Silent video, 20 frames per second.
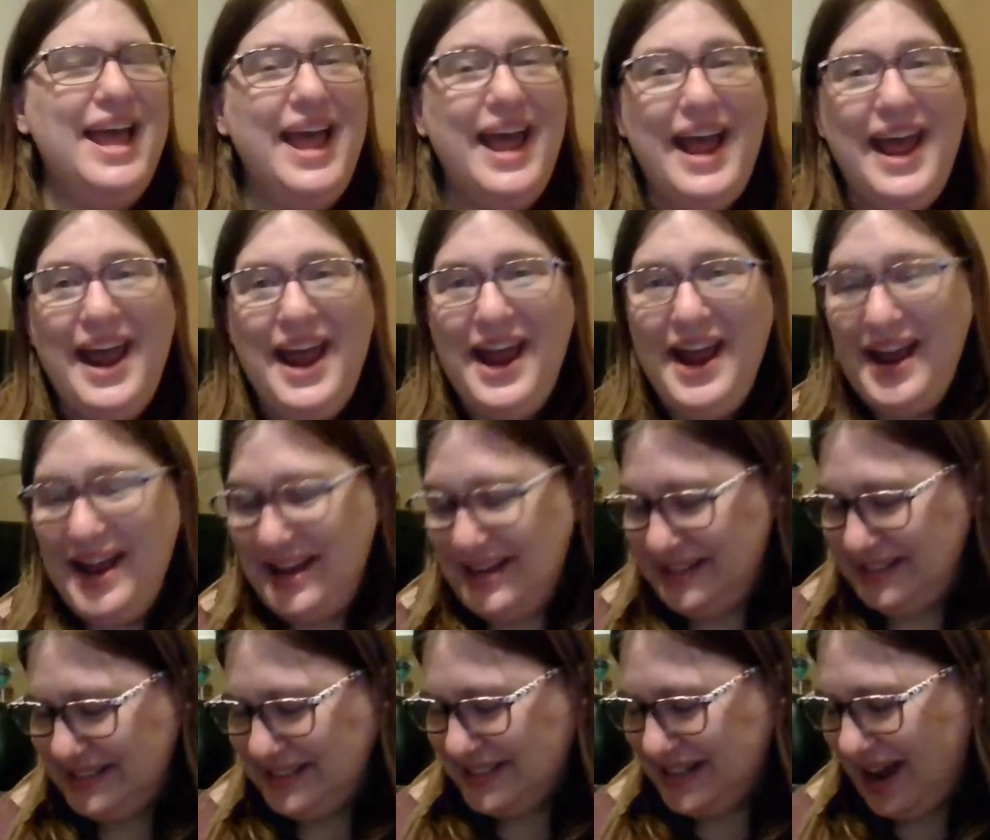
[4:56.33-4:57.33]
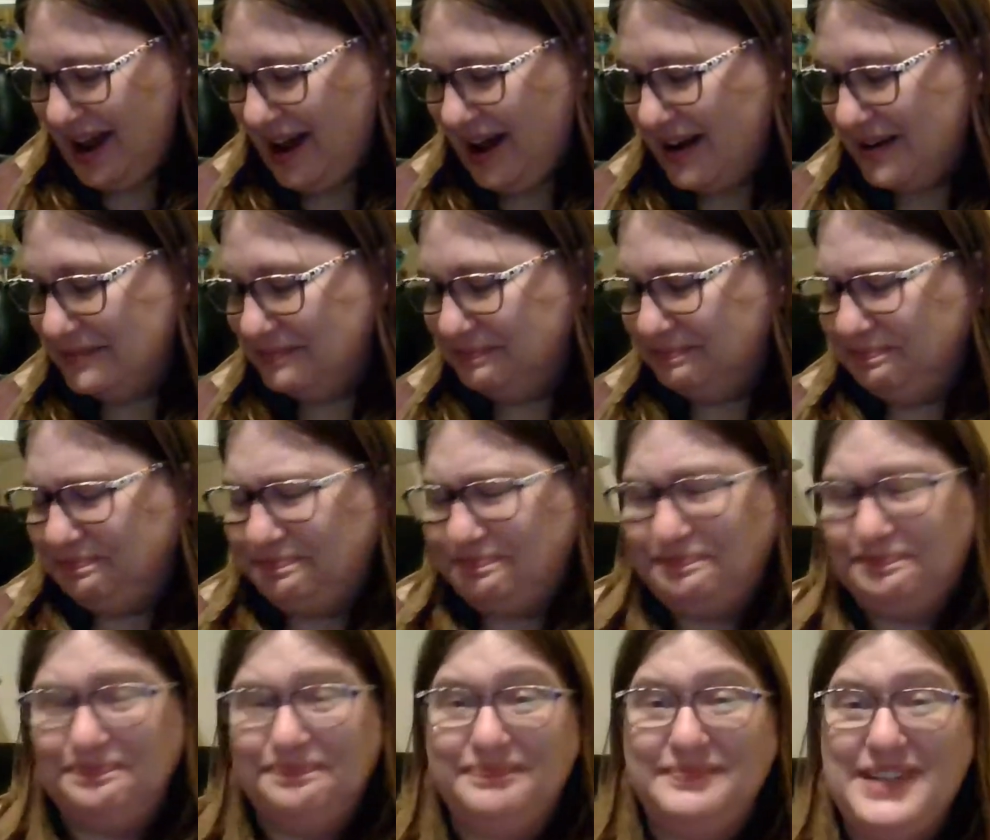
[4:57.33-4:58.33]
And
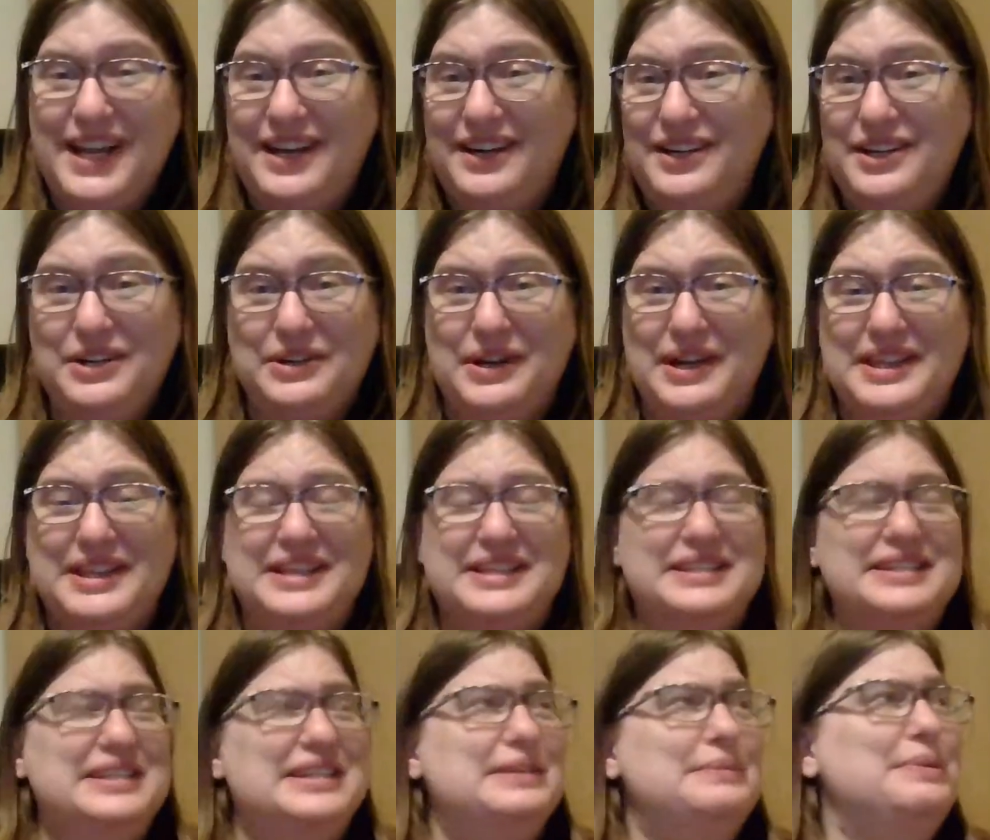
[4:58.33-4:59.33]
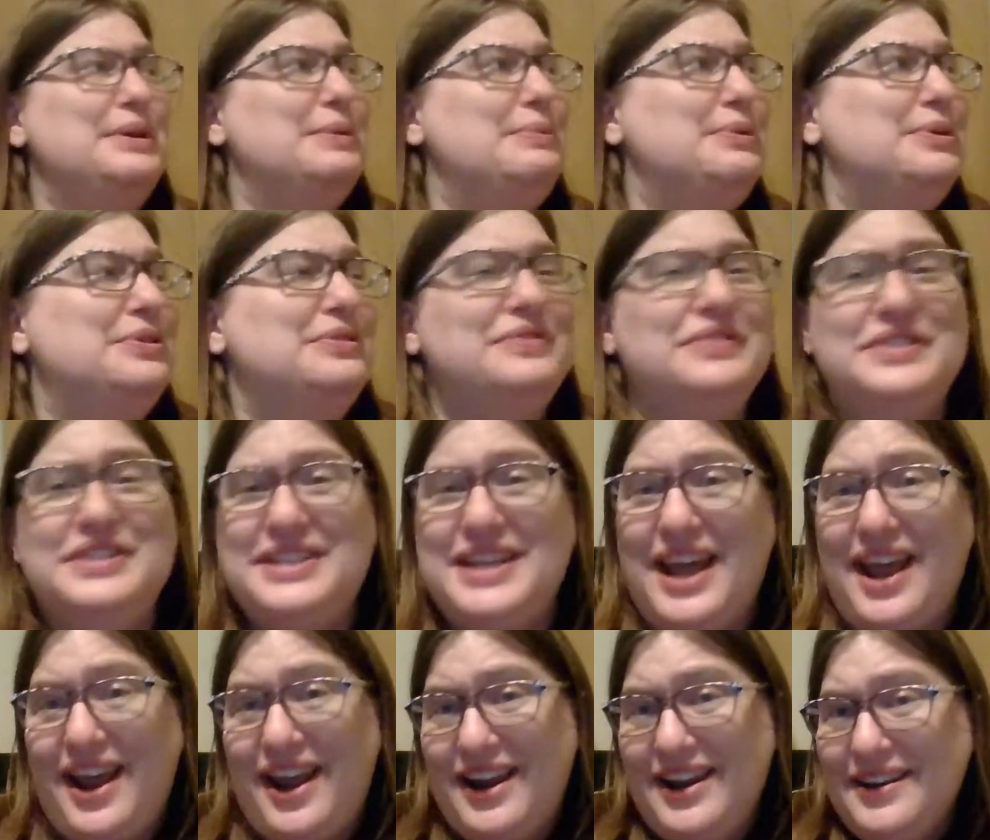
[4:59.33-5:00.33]
I don't know. I think it's going to be a beautiful
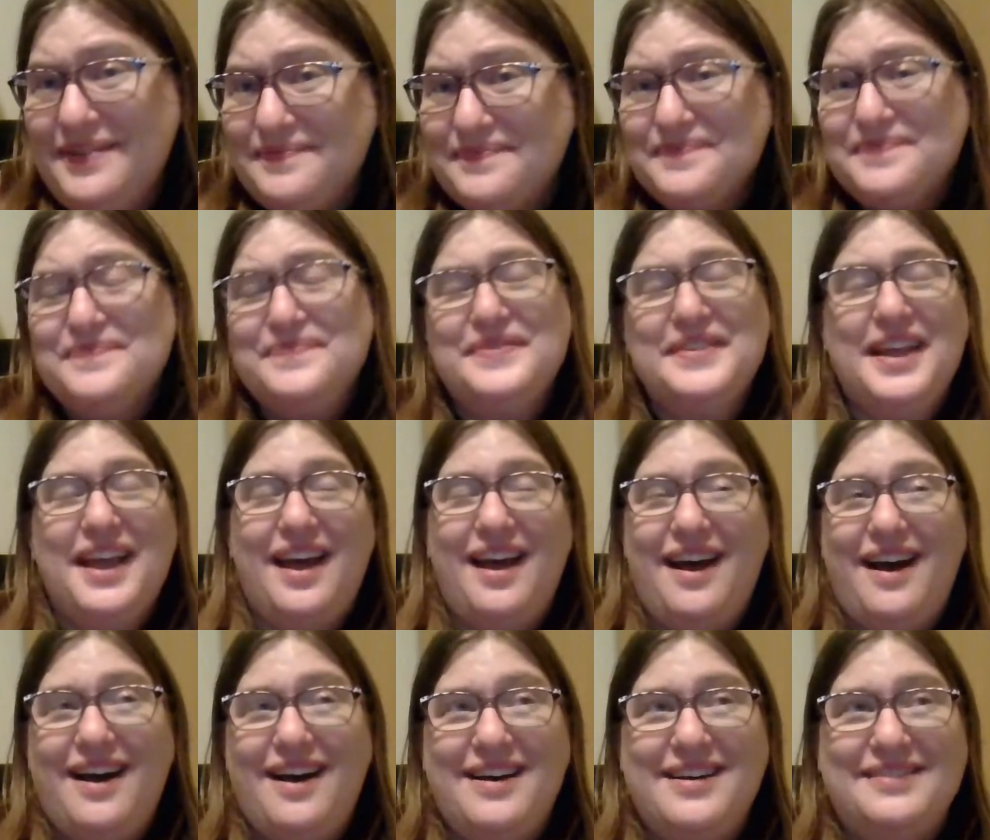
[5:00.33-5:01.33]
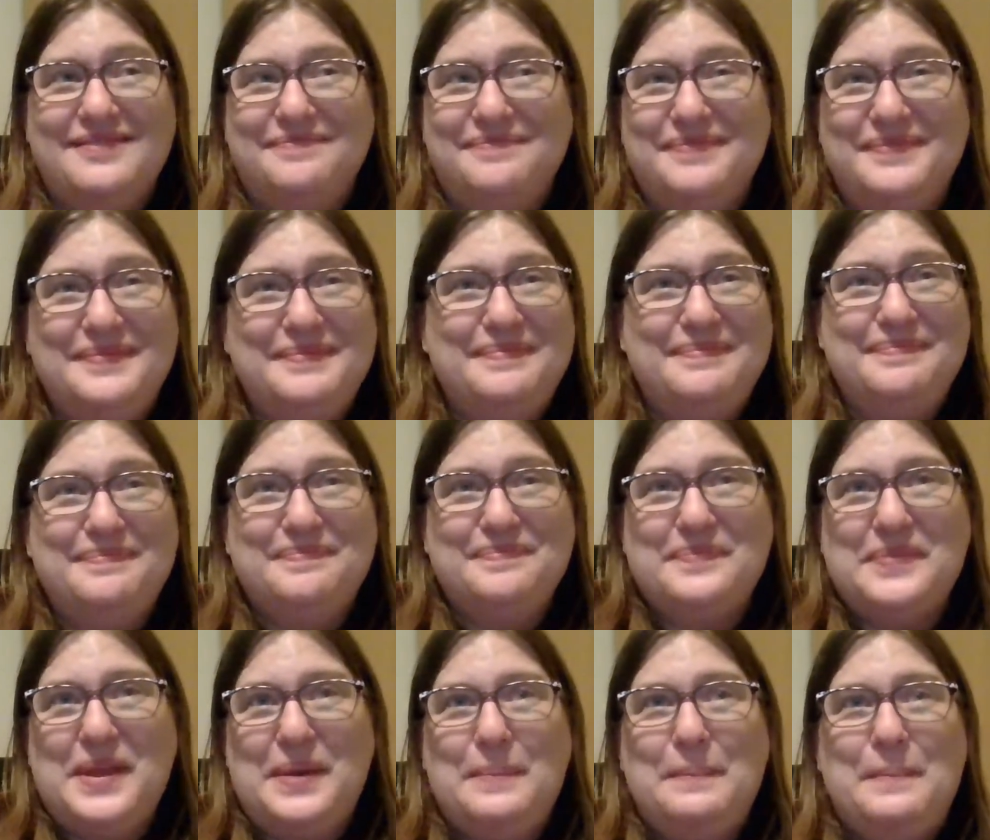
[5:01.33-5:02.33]
day.
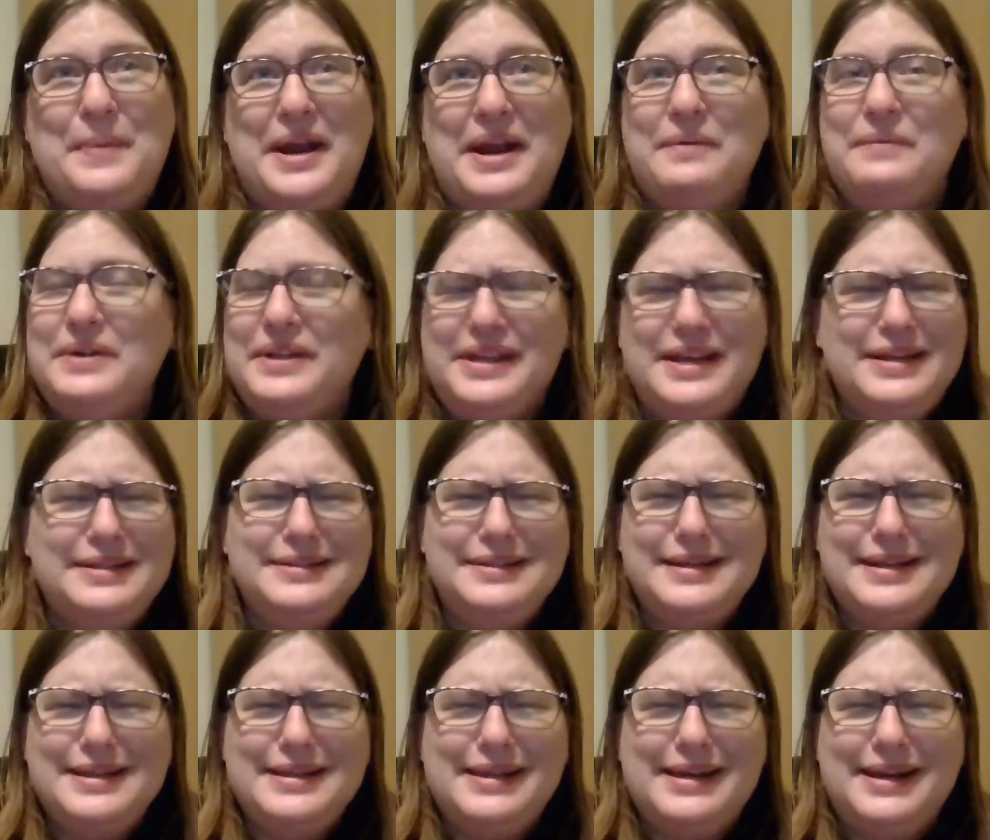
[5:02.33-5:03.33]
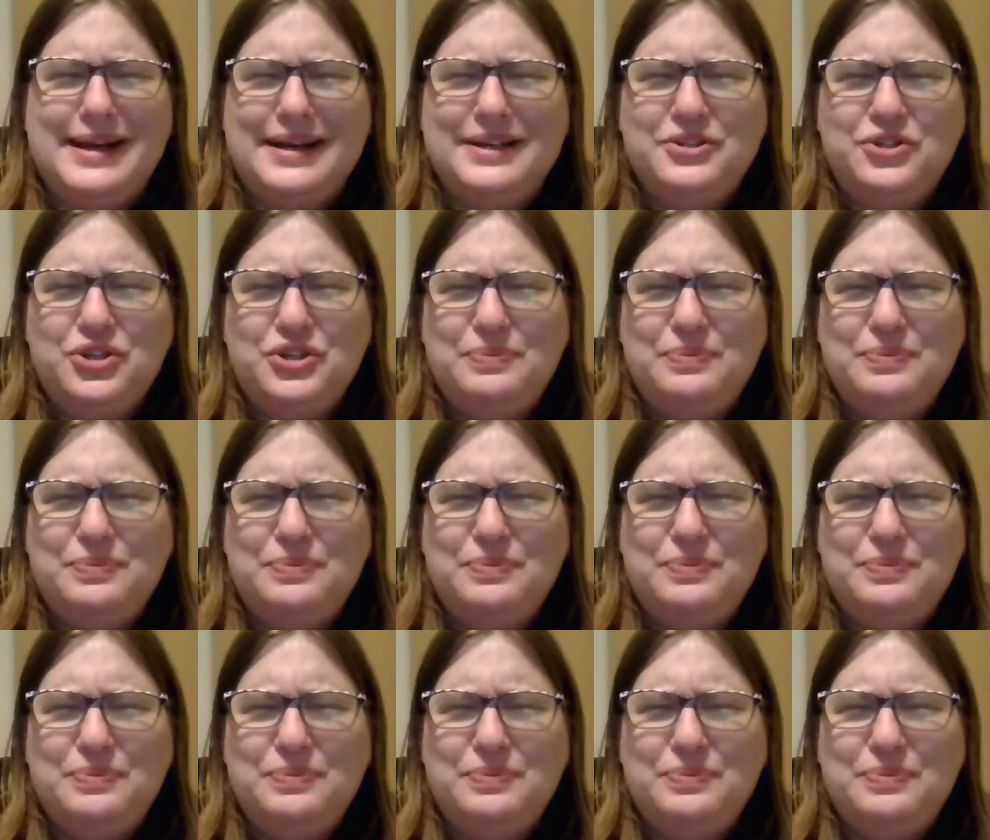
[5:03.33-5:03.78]
But I realized that I should